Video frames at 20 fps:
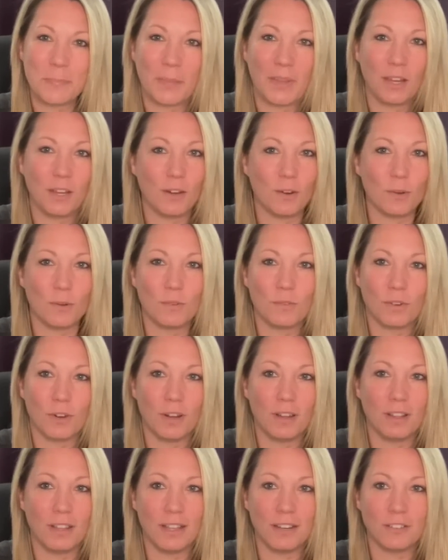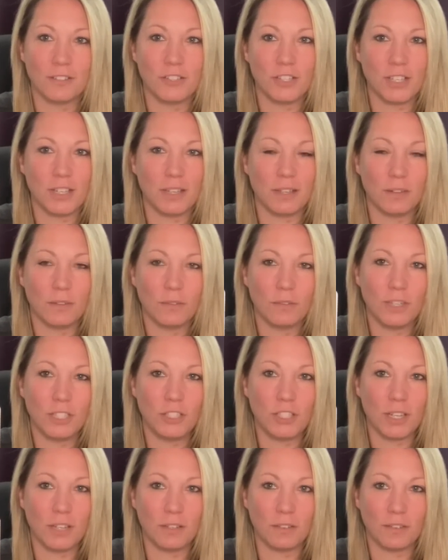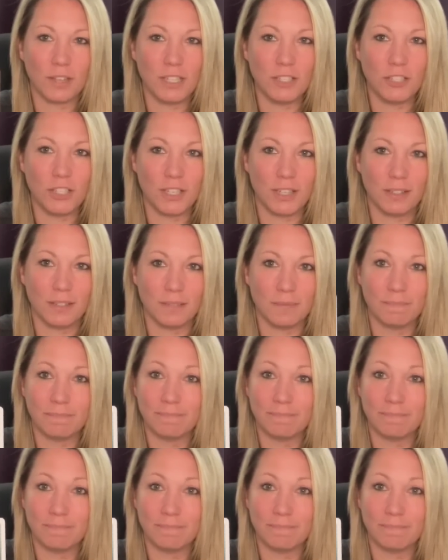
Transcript: your overall energy, regeneration,